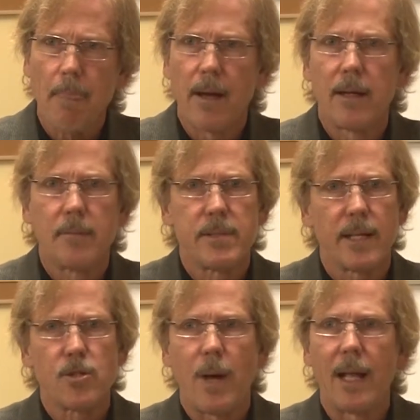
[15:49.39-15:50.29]
uh,
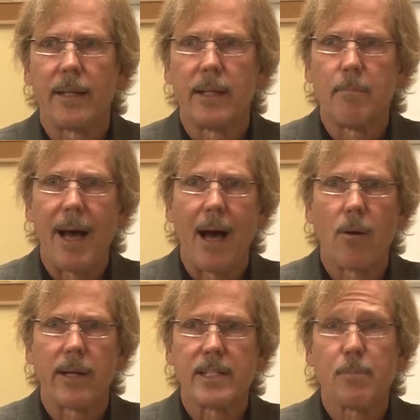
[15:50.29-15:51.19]
sexuality and
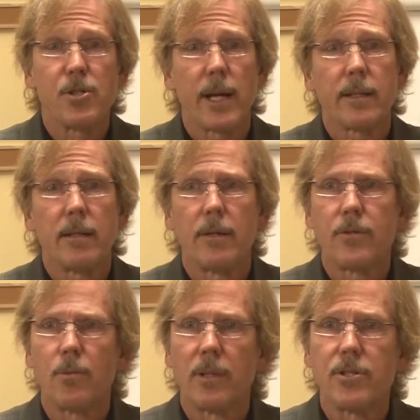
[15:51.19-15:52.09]
power gets projected
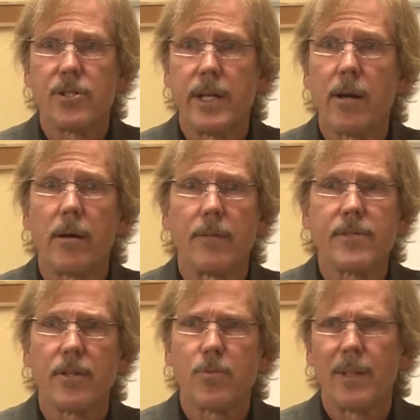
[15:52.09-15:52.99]
onto religious narratives.
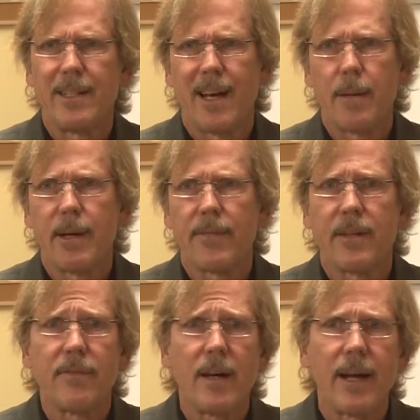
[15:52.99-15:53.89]
So it's really not about the
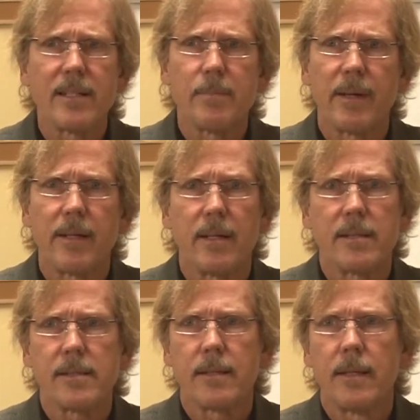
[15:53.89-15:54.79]
divine, it's about
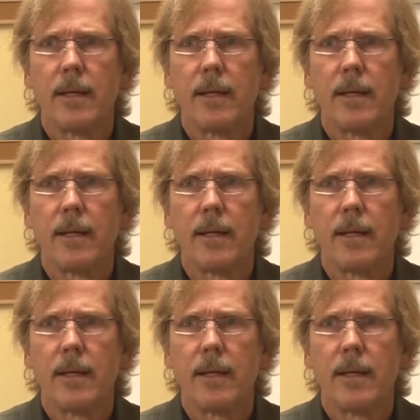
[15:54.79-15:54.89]
us.